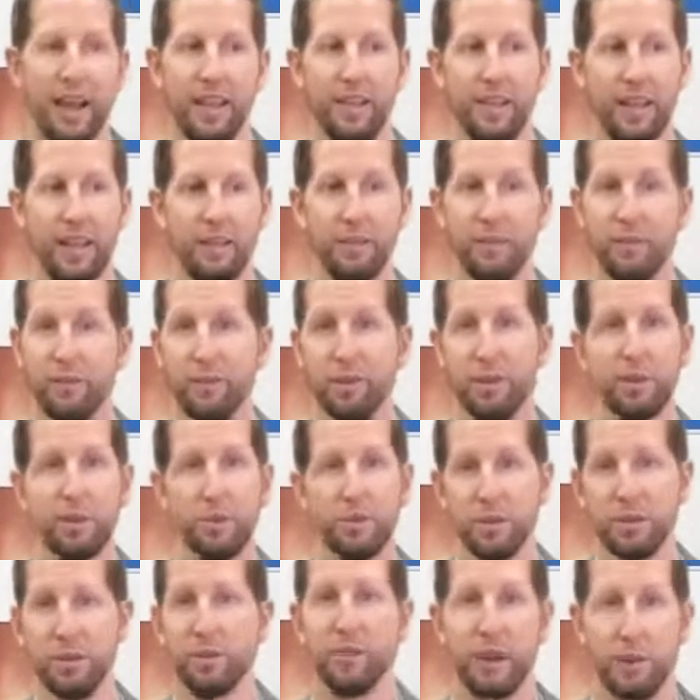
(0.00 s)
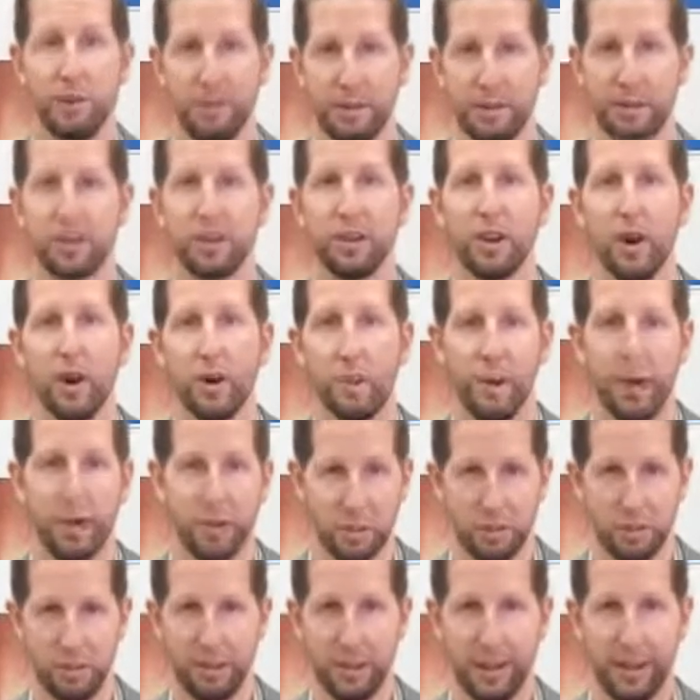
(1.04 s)
and then for you and your family to go
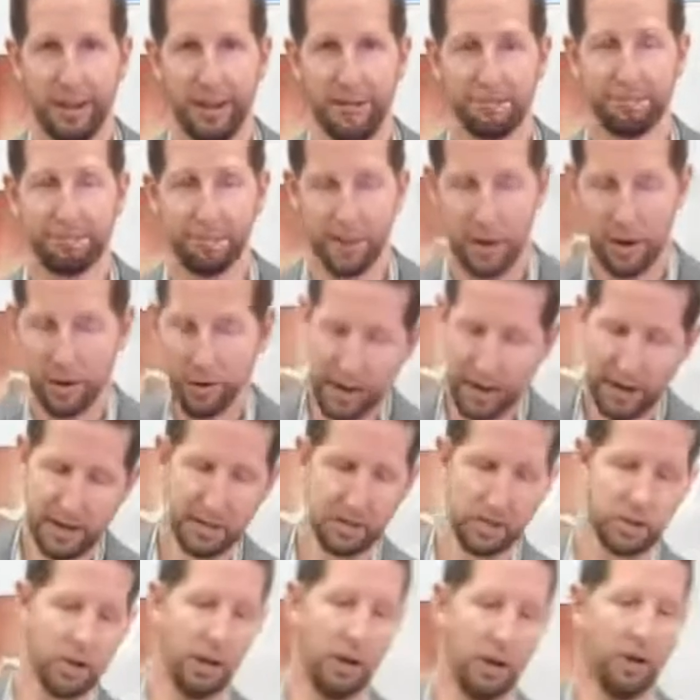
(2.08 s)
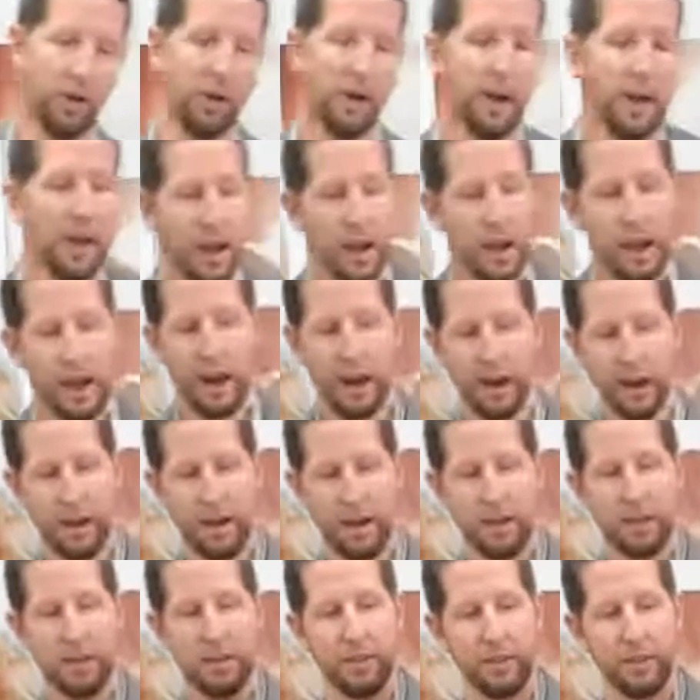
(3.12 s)
about your day. All right. So
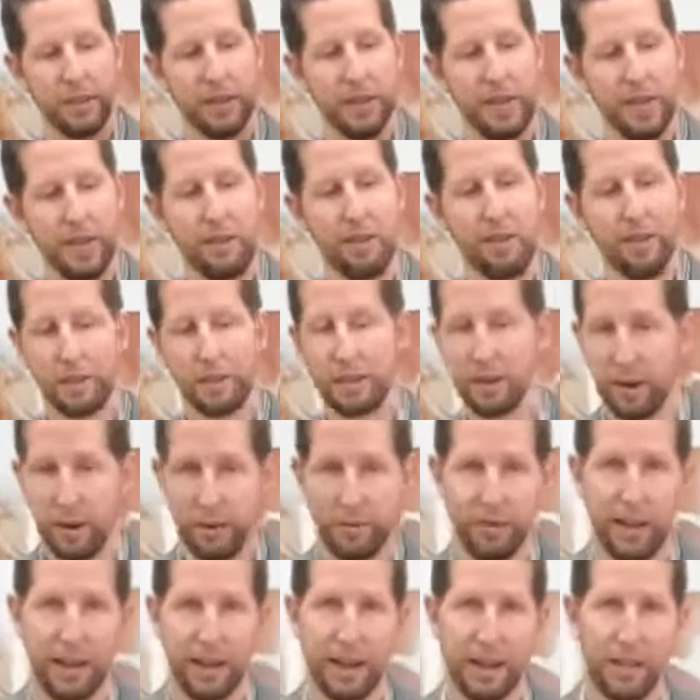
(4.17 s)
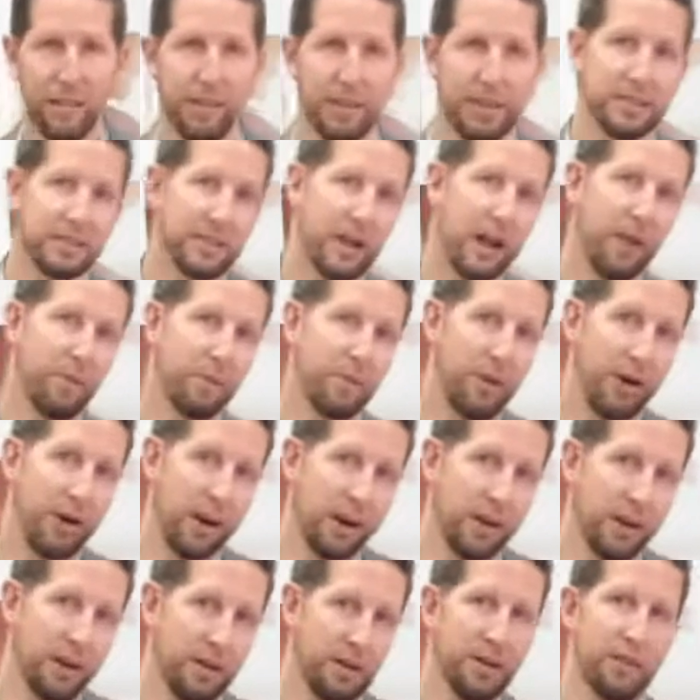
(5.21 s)
uh, the KeyFit 35 is
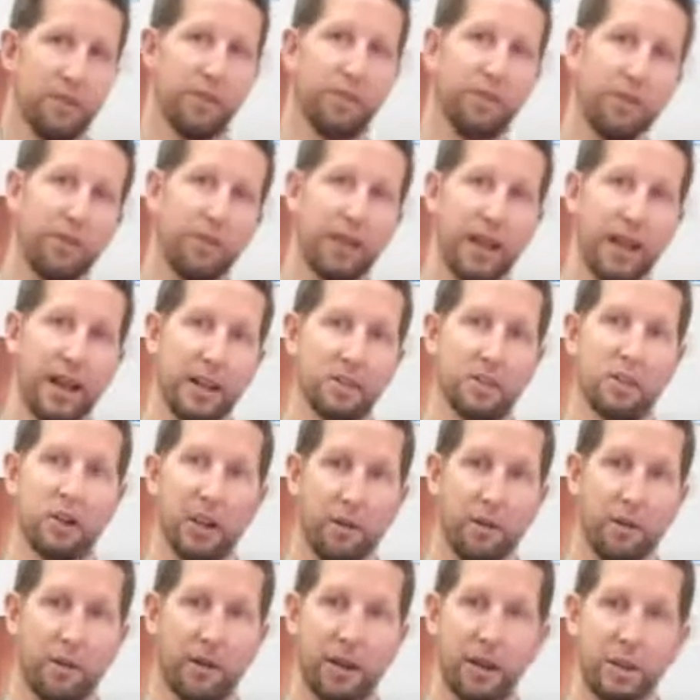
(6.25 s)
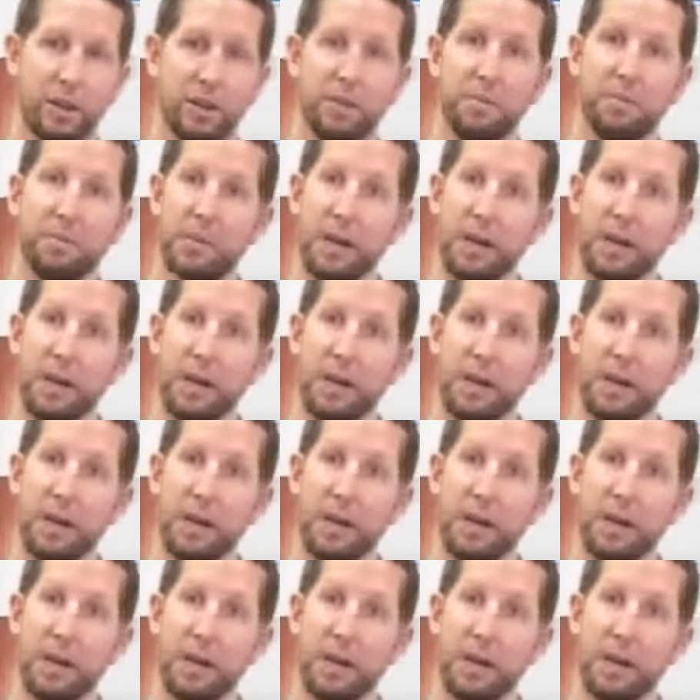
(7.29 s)
upgraded for the next generation,